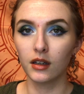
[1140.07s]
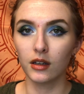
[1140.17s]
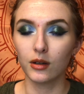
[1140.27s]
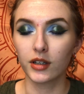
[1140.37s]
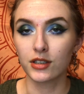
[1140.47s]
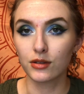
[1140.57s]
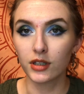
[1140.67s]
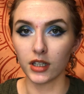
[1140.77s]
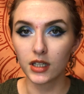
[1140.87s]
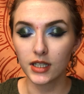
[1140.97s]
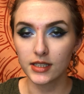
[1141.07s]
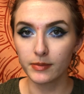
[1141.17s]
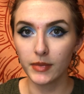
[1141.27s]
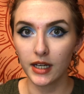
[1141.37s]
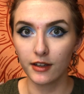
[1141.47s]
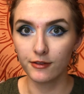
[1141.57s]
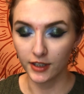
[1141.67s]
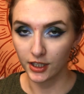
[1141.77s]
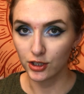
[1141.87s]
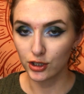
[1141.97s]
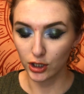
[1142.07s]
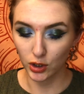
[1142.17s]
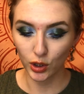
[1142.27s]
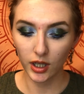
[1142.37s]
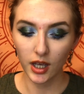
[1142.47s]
Okay, so here is my finished look.